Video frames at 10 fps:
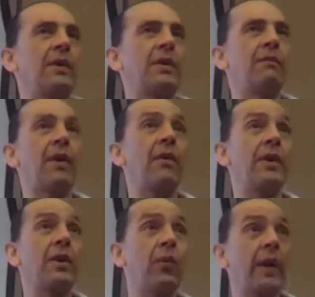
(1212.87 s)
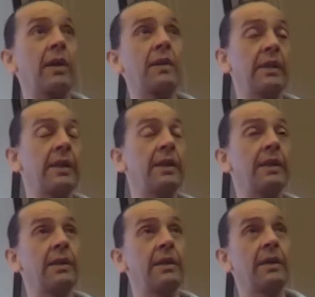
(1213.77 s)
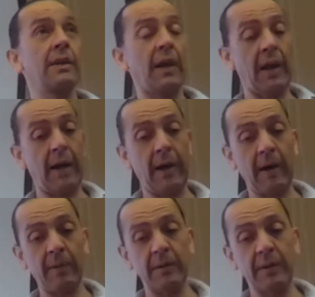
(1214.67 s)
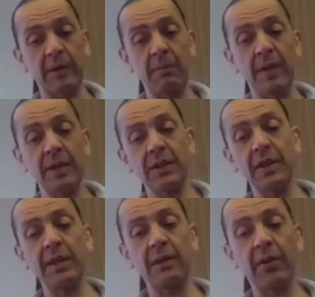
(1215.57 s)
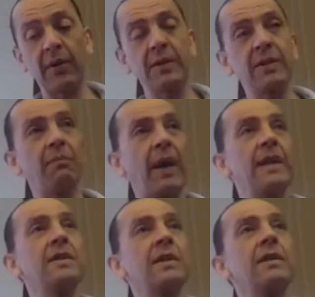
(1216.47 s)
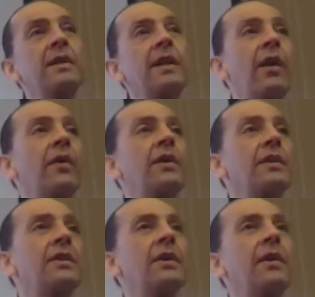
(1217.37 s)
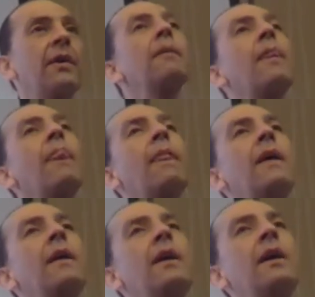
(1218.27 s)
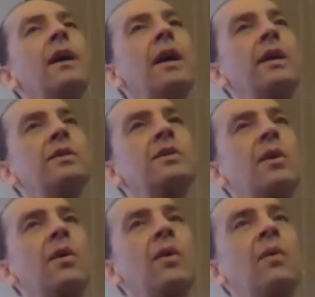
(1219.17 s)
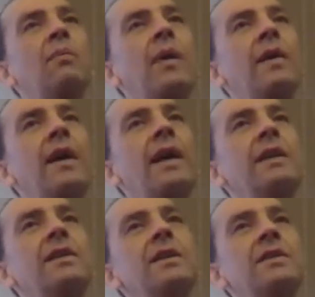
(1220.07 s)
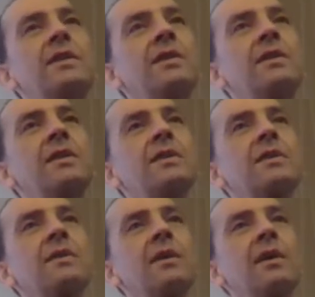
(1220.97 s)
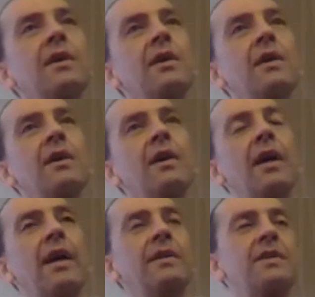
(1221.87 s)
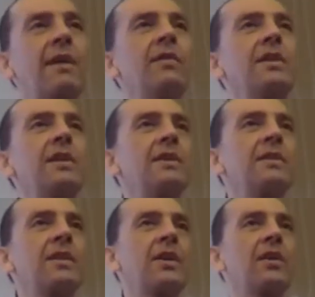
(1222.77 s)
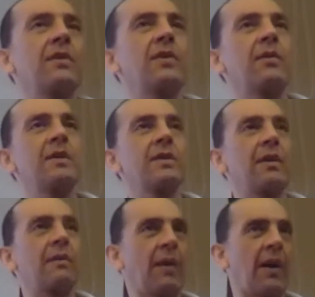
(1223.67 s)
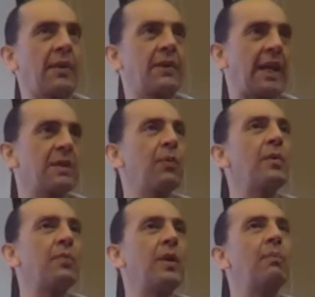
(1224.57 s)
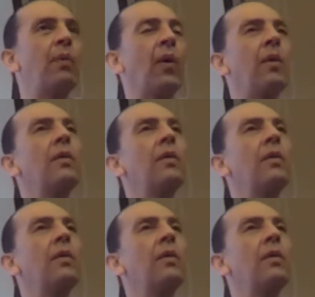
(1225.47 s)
very quickly diminishing herds of bison and elk and deer. And so by the 1860s and 70s, here there was desperate people